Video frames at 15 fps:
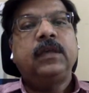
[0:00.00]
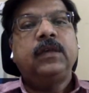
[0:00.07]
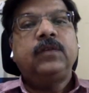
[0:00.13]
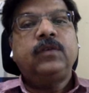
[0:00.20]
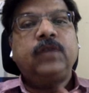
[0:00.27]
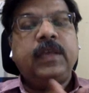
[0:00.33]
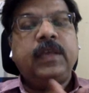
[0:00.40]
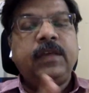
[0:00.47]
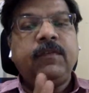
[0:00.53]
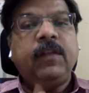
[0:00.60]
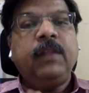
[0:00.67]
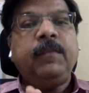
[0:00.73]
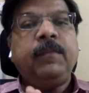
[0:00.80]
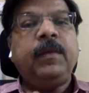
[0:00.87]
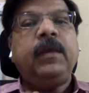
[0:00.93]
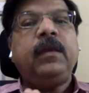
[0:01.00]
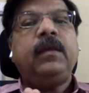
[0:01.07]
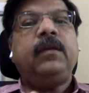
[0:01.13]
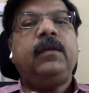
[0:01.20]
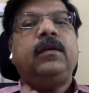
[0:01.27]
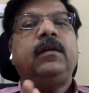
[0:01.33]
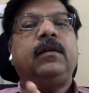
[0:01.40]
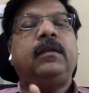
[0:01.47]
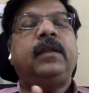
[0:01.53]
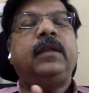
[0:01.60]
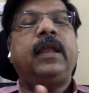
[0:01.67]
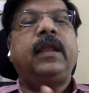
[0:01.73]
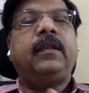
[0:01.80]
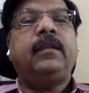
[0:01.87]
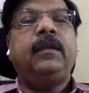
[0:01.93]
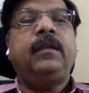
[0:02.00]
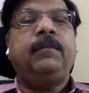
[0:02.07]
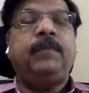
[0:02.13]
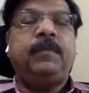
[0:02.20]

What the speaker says: So he will be directing